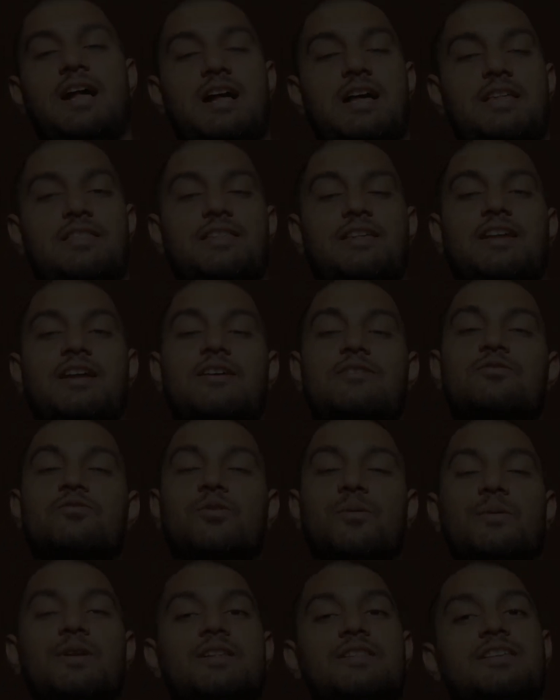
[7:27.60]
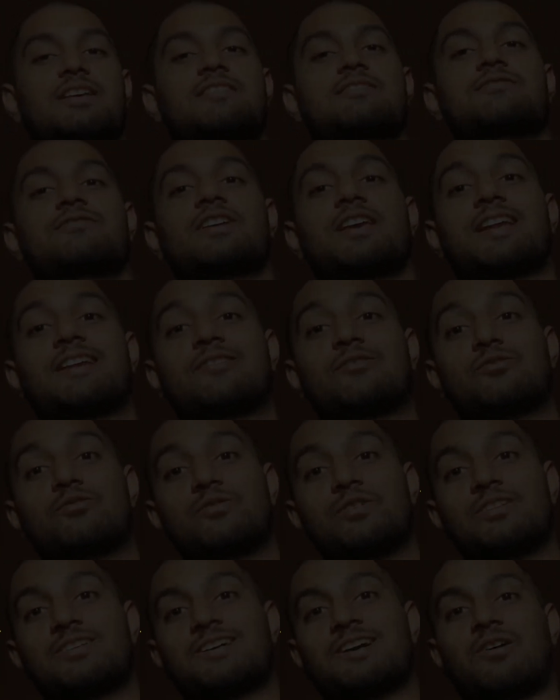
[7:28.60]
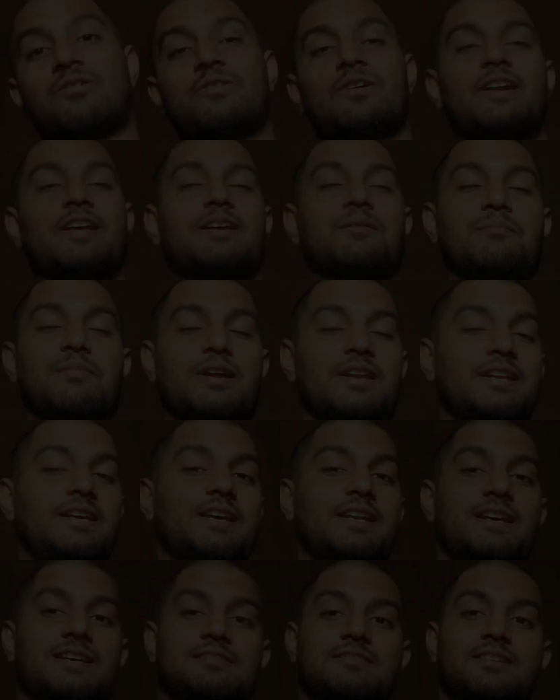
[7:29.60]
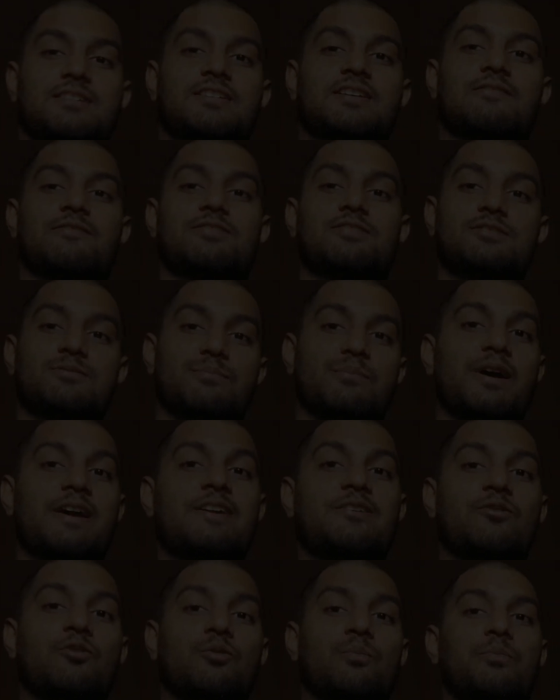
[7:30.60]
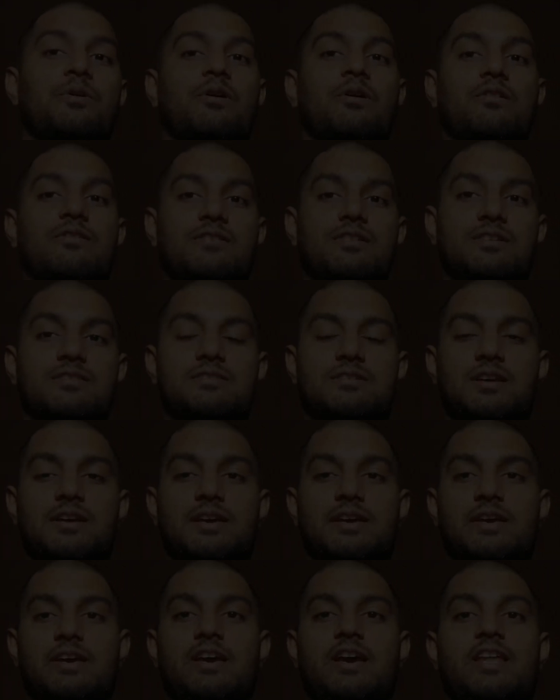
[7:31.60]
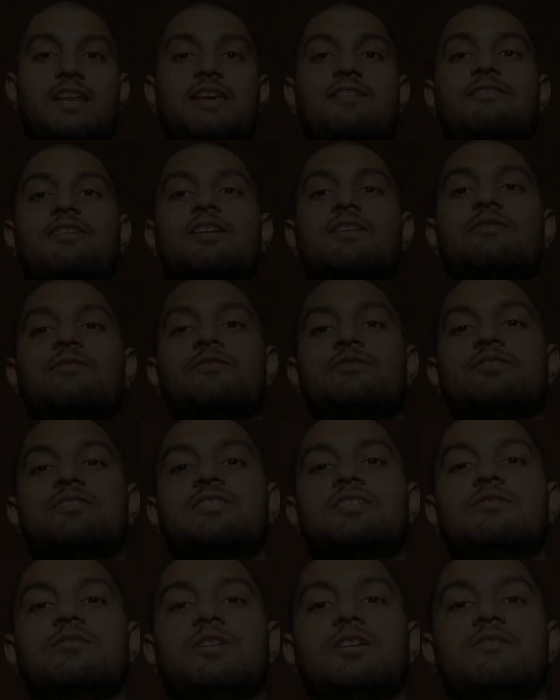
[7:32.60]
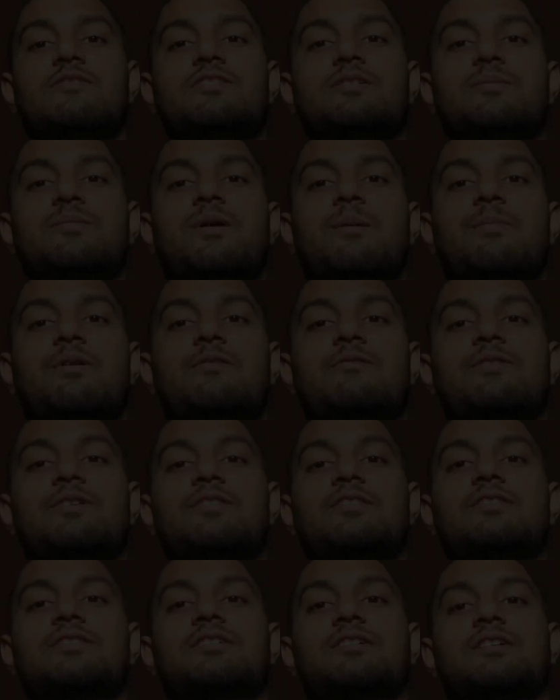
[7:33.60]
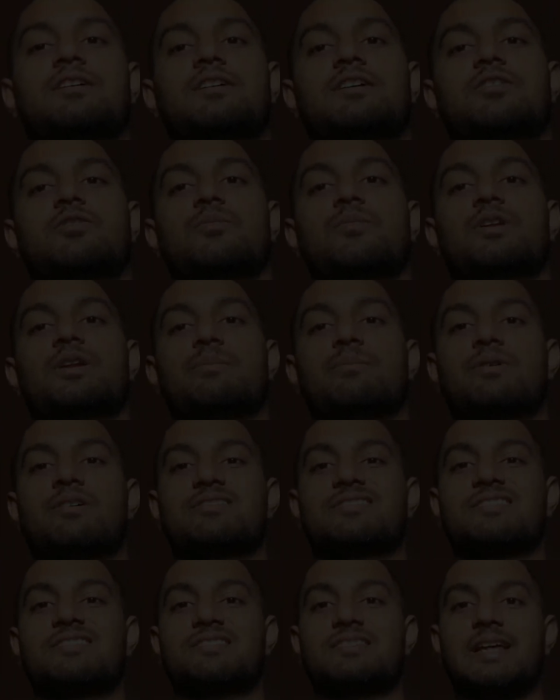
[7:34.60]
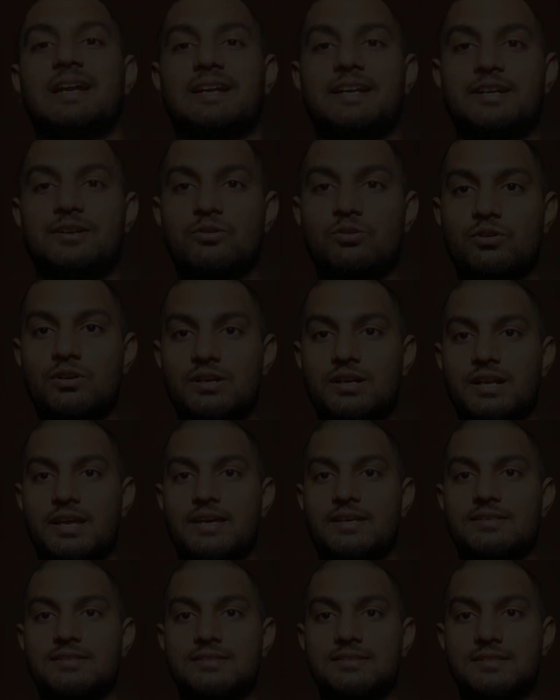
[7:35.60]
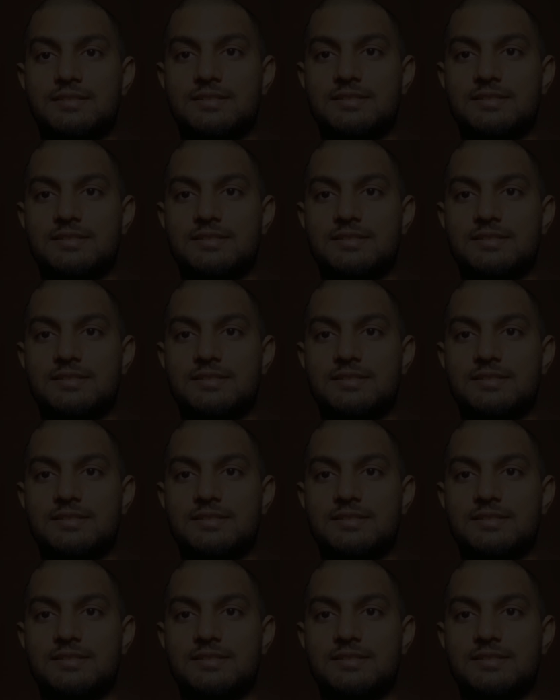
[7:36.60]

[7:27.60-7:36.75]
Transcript: And there are so many things we can do with counting money and etc, which might go beyond this. And even if you see, one of the problem with Roman numbers is that it took like